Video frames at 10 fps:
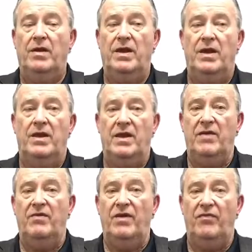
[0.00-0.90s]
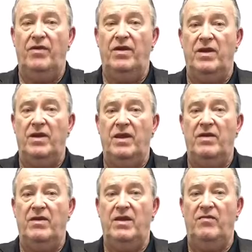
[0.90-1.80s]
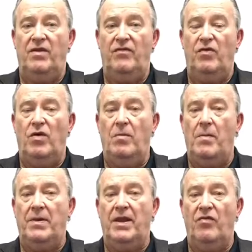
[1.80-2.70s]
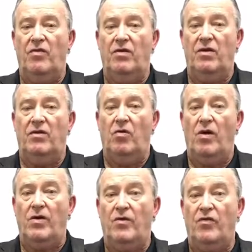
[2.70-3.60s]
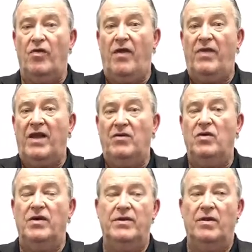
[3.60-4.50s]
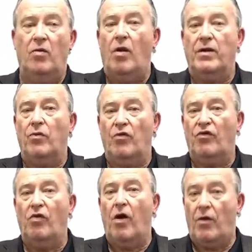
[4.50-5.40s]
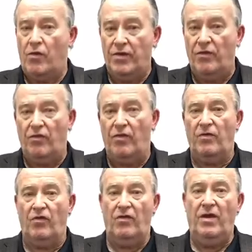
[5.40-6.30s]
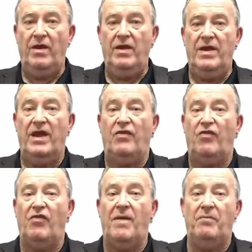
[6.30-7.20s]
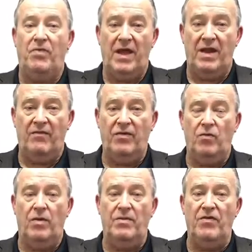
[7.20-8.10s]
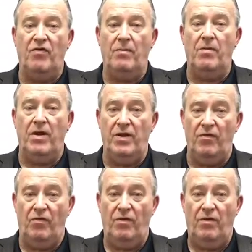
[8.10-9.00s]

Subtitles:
and even if you come up against a lawyer that's not that good, the lawyer will slaughter you. So just accept that. If you want to be somebody's,